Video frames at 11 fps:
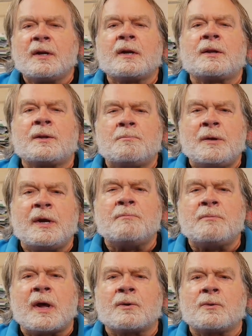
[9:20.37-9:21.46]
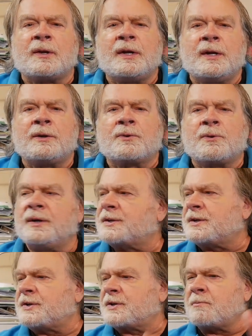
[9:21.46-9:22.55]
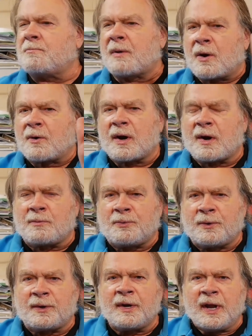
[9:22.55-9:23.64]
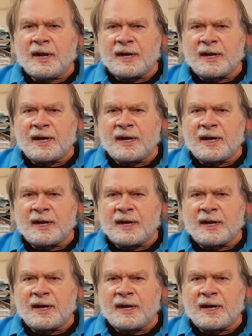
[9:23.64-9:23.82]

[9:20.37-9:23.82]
Now, the beam not only increases the power output,